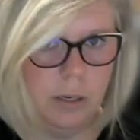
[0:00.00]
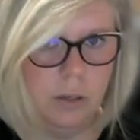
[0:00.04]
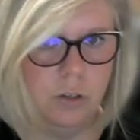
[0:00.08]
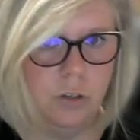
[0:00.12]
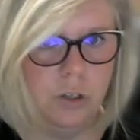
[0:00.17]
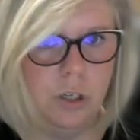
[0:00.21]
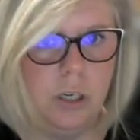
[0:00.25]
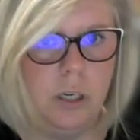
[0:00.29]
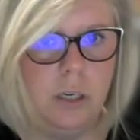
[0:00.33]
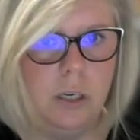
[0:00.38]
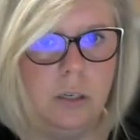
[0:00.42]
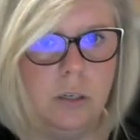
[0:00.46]

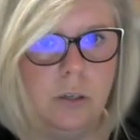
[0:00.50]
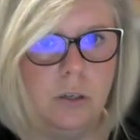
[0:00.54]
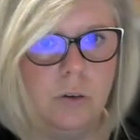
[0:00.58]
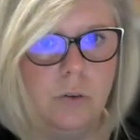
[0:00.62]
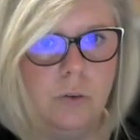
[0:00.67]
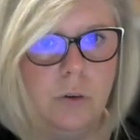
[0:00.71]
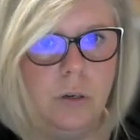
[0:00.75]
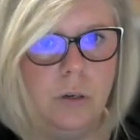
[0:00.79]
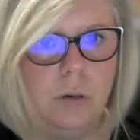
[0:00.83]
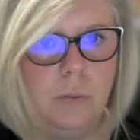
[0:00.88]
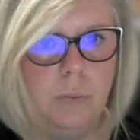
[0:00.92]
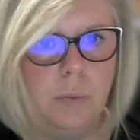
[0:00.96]
G to
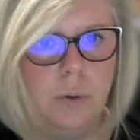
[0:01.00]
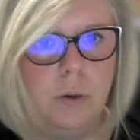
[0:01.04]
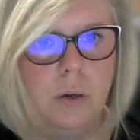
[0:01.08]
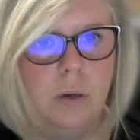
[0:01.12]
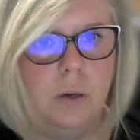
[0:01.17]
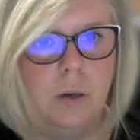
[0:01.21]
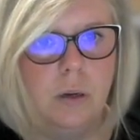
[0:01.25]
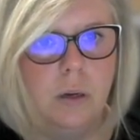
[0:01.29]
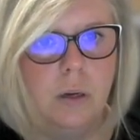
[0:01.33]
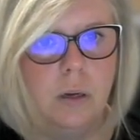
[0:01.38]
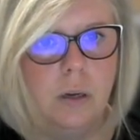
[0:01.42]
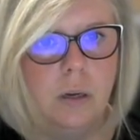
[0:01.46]
group.
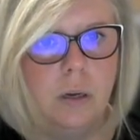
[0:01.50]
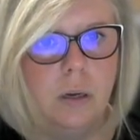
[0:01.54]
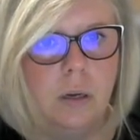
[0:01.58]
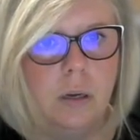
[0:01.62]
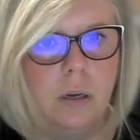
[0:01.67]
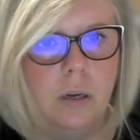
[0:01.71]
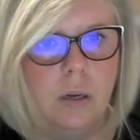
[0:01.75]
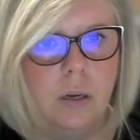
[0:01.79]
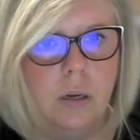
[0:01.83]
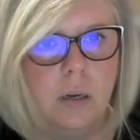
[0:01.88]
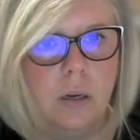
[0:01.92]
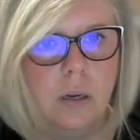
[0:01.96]

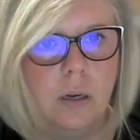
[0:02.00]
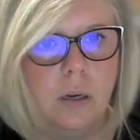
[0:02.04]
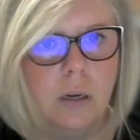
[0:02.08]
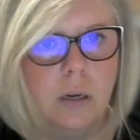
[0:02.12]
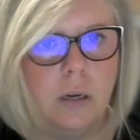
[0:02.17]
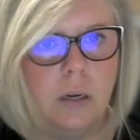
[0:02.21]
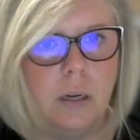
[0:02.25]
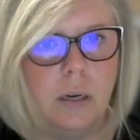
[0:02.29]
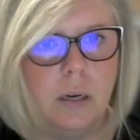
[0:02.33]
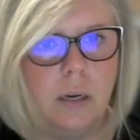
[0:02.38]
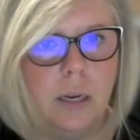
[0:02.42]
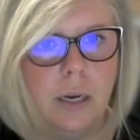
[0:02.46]

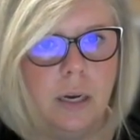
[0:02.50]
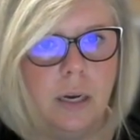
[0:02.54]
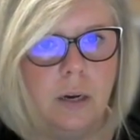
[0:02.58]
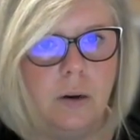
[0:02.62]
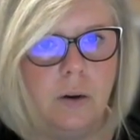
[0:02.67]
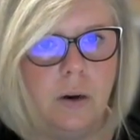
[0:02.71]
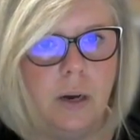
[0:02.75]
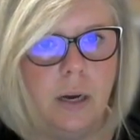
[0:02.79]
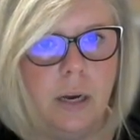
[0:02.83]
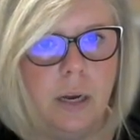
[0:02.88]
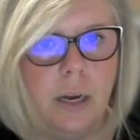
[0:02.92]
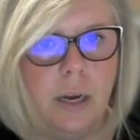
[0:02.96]
And
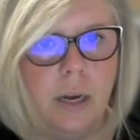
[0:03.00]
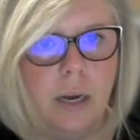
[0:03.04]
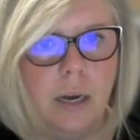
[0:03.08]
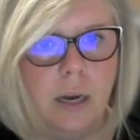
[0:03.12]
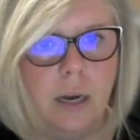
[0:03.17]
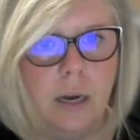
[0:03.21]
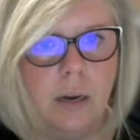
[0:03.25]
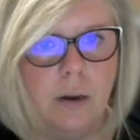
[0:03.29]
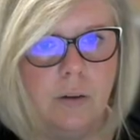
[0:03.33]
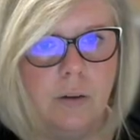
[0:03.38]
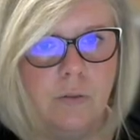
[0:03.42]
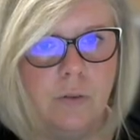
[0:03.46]
now I
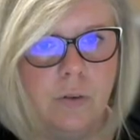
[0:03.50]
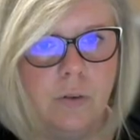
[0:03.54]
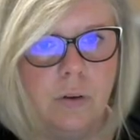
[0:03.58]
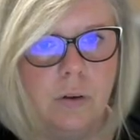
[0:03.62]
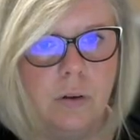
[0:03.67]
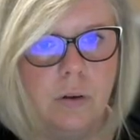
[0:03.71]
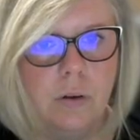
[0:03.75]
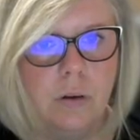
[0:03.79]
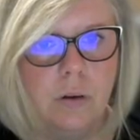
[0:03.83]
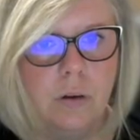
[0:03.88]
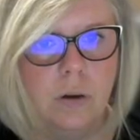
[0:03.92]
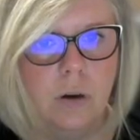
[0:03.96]
have
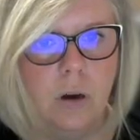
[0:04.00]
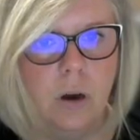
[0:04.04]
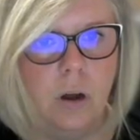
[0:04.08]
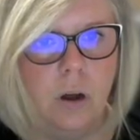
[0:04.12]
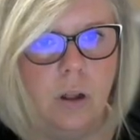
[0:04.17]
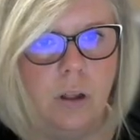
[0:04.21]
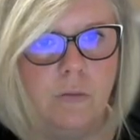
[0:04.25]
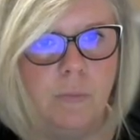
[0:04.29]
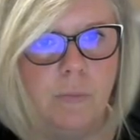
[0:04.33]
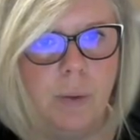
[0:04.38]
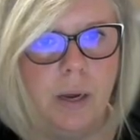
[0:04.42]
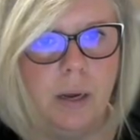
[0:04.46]
all
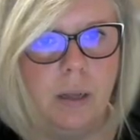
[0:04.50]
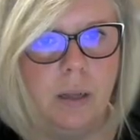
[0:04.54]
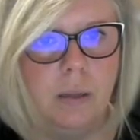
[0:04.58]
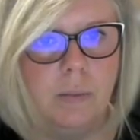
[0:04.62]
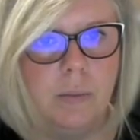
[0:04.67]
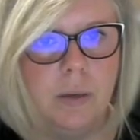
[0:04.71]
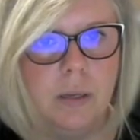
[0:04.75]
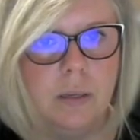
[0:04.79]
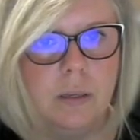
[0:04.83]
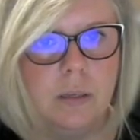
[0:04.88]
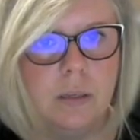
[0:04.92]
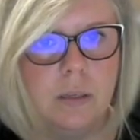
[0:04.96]
of my
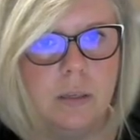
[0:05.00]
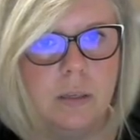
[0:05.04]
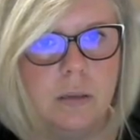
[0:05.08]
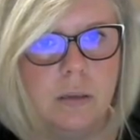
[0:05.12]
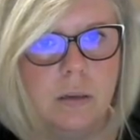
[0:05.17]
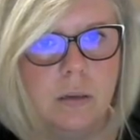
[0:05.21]
elements.